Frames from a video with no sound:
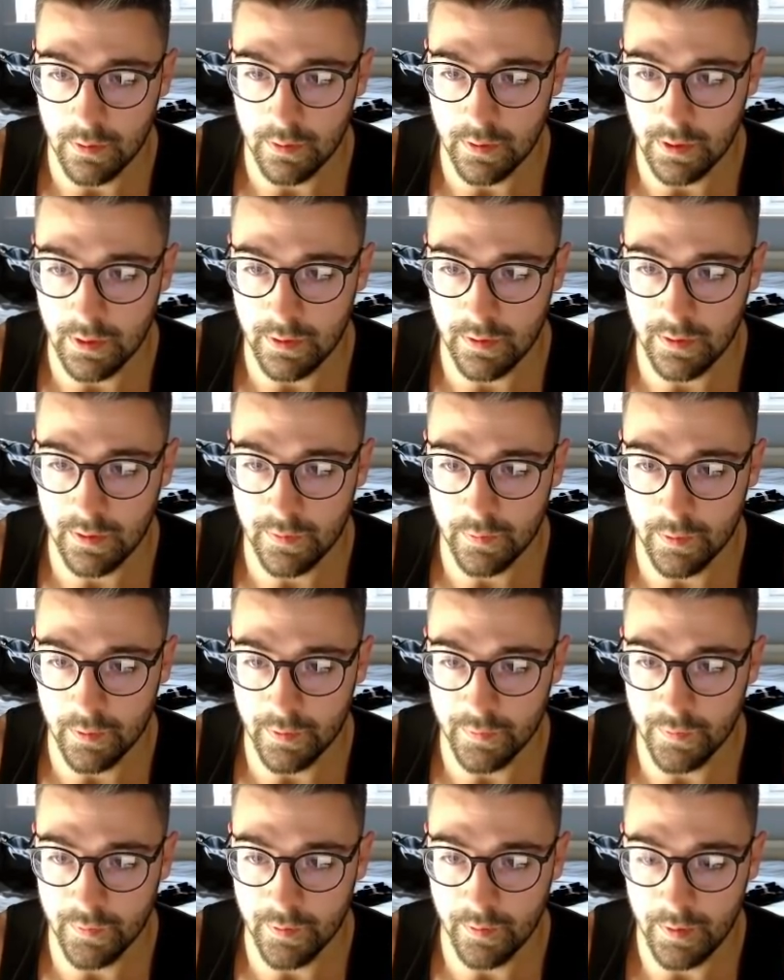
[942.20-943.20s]
And this one
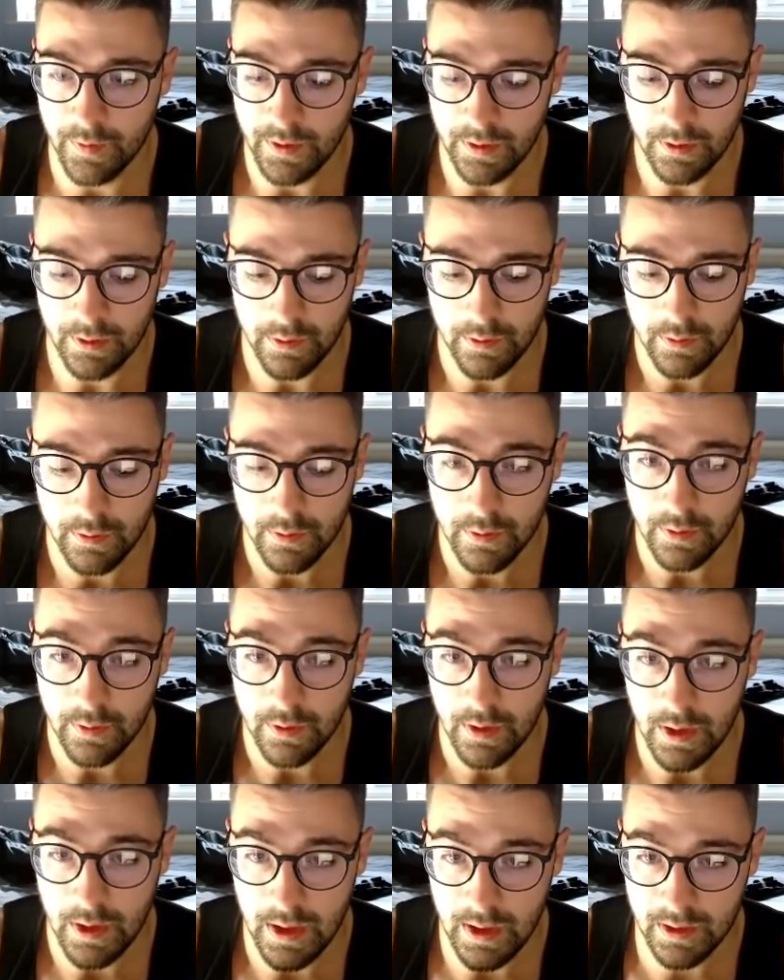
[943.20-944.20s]
should be
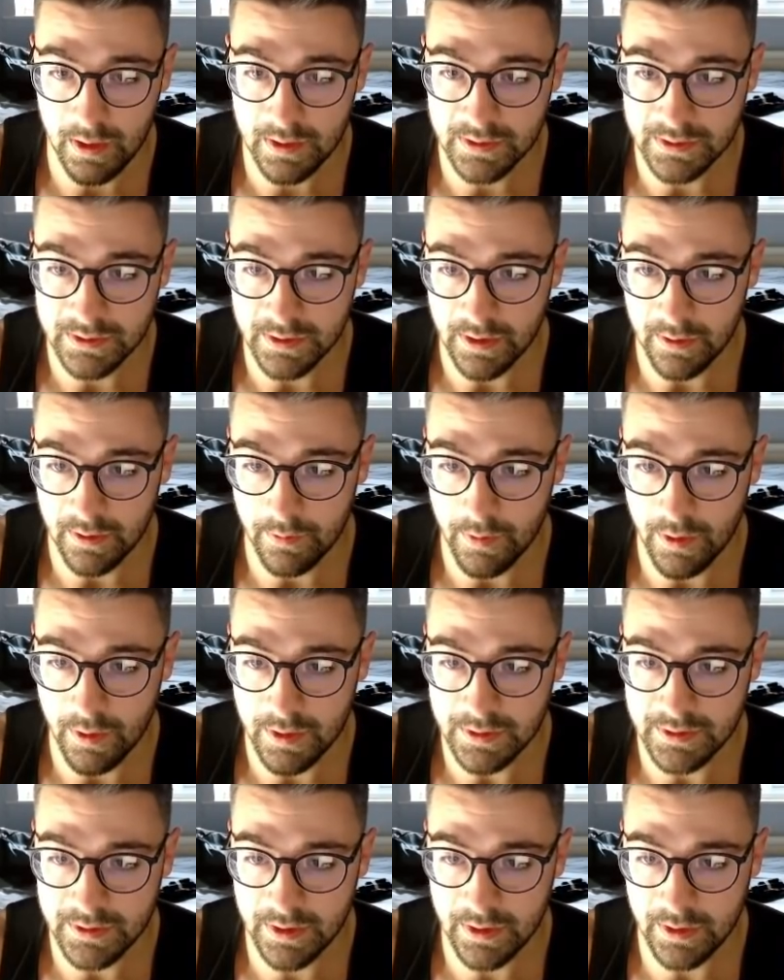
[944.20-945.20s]
x and
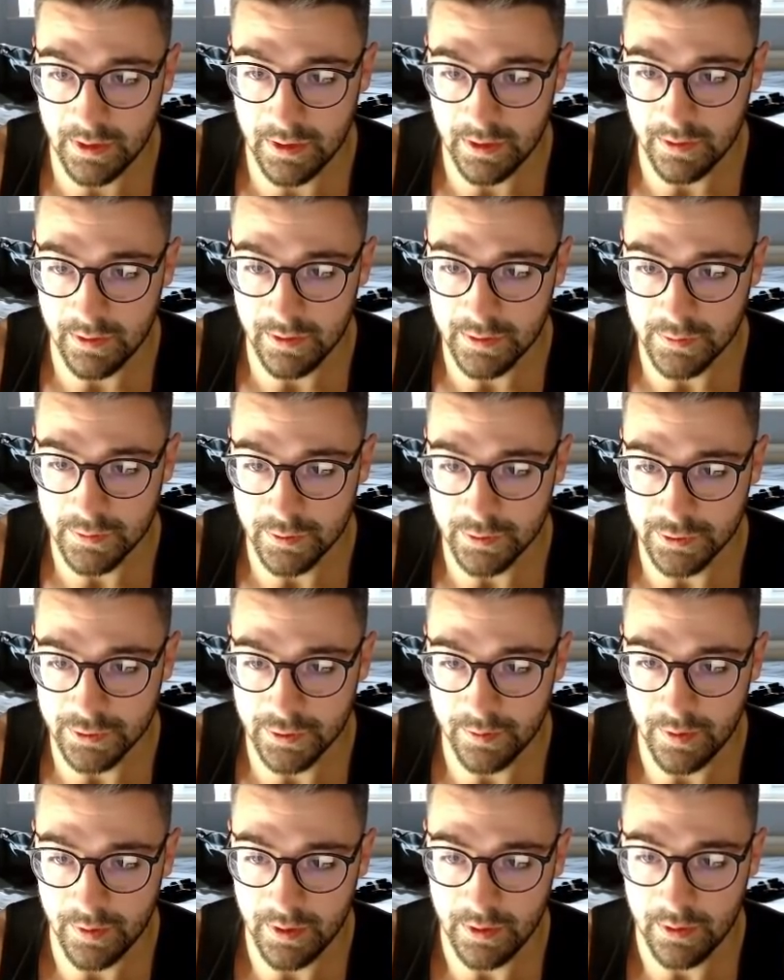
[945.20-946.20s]
-10, and this one should
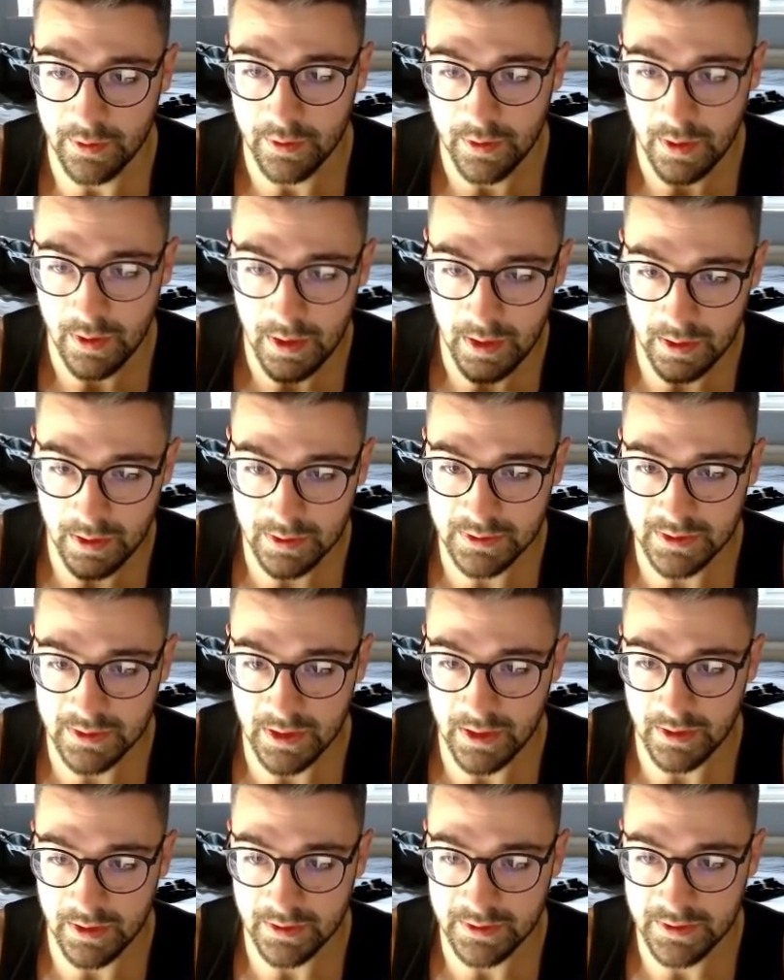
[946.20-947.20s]
be x
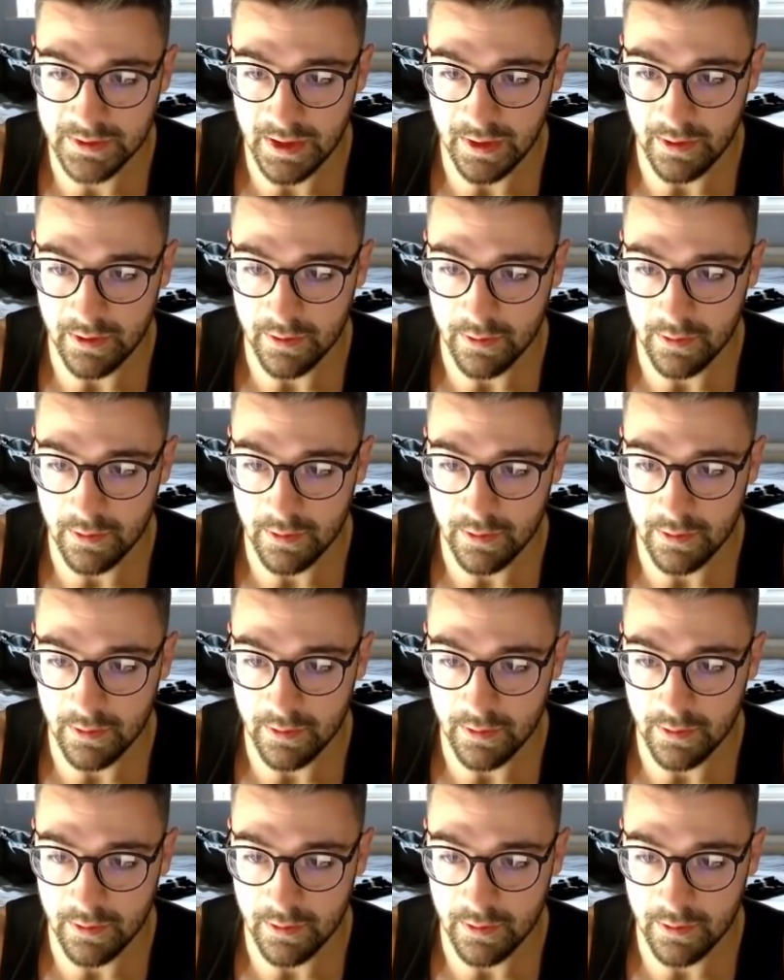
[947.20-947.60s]
and 10.